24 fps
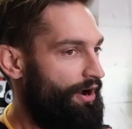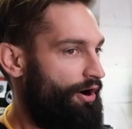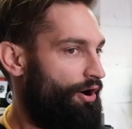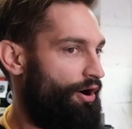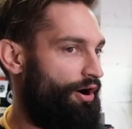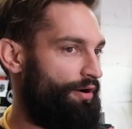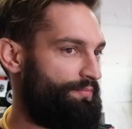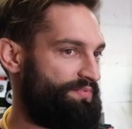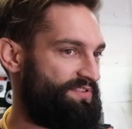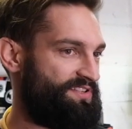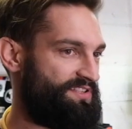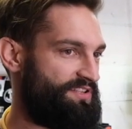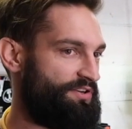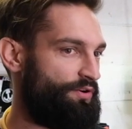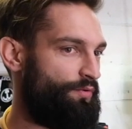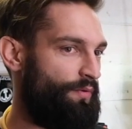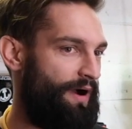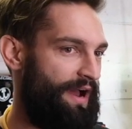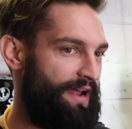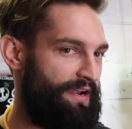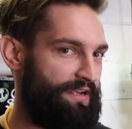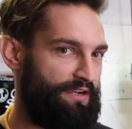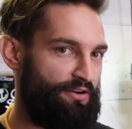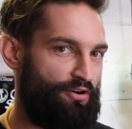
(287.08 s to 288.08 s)
I'm still
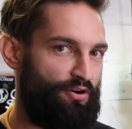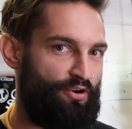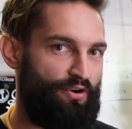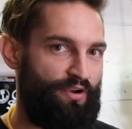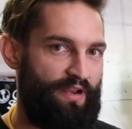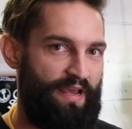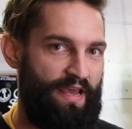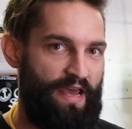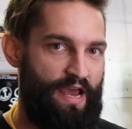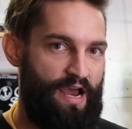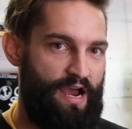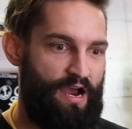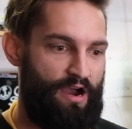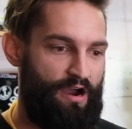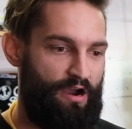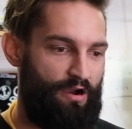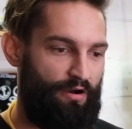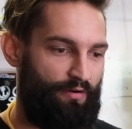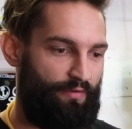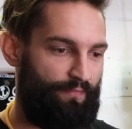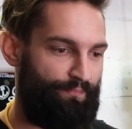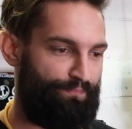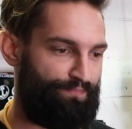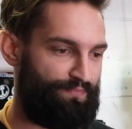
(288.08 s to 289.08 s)
waiting on
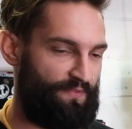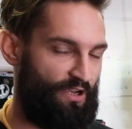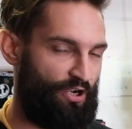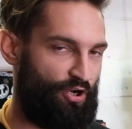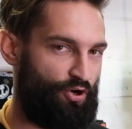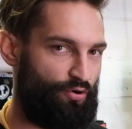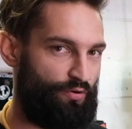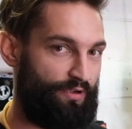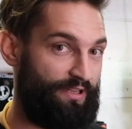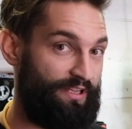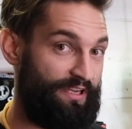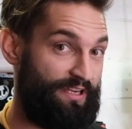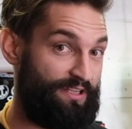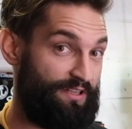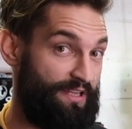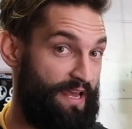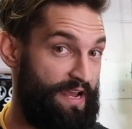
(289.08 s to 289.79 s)
our acrylic